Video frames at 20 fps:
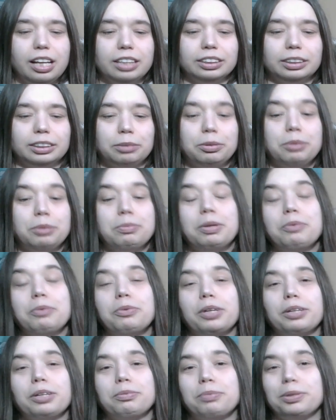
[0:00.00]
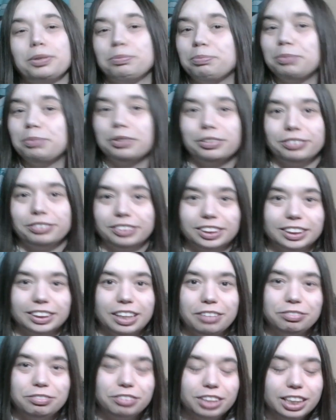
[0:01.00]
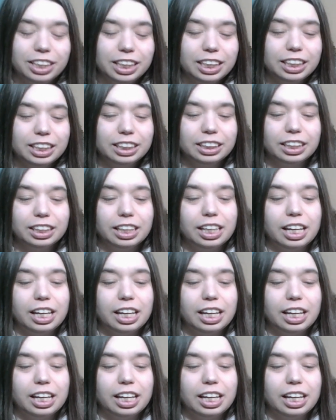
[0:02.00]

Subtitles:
Some of you may work with Persephone